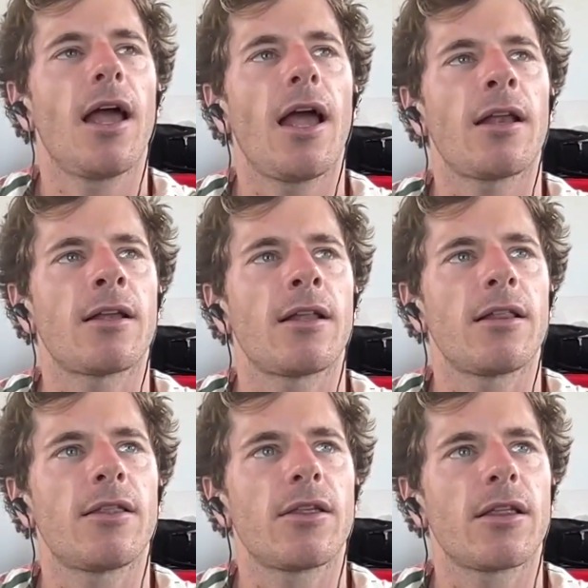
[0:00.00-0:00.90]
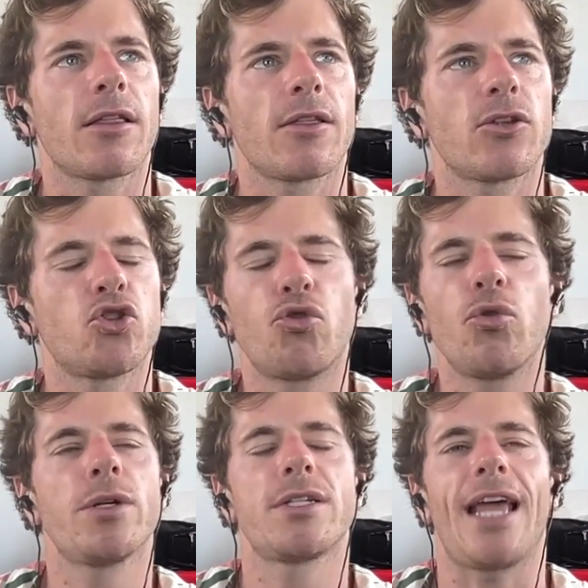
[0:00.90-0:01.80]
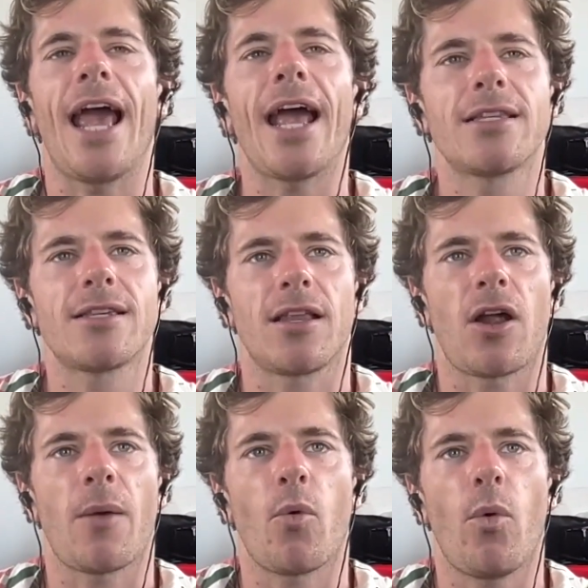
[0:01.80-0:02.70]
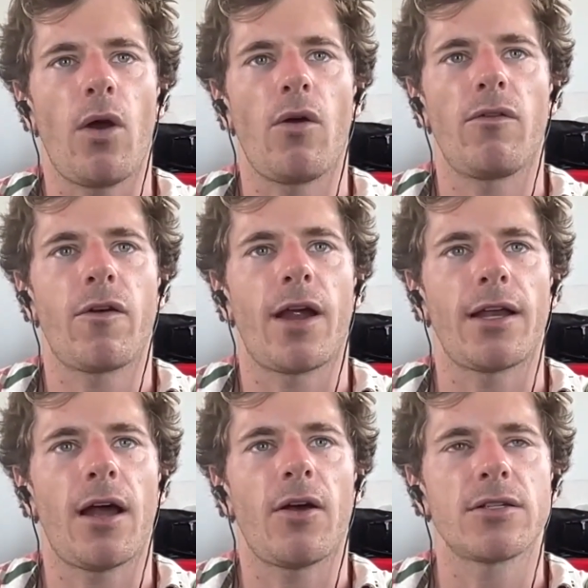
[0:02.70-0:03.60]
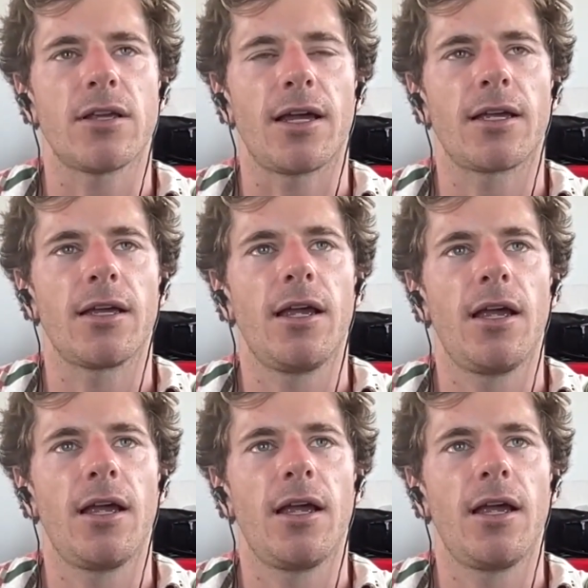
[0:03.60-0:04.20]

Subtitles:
And the truest answer that I'm aware of right now is like,